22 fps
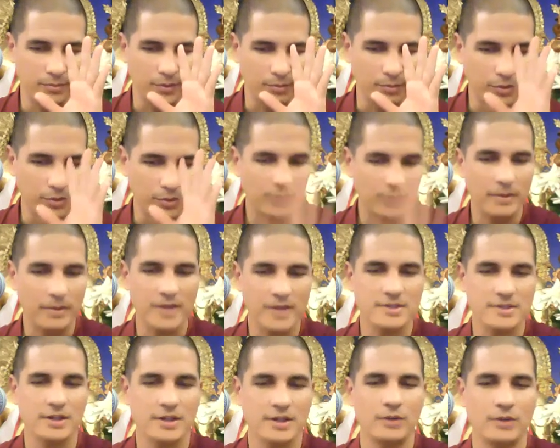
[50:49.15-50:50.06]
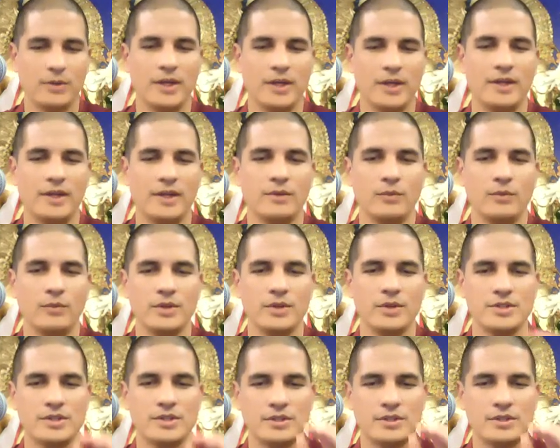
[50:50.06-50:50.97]
Buddha passing away
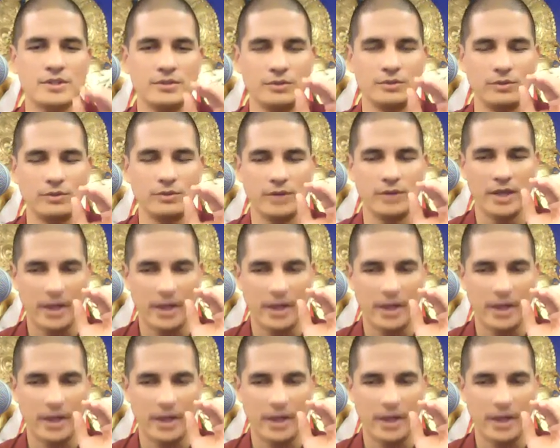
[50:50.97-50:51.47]
was to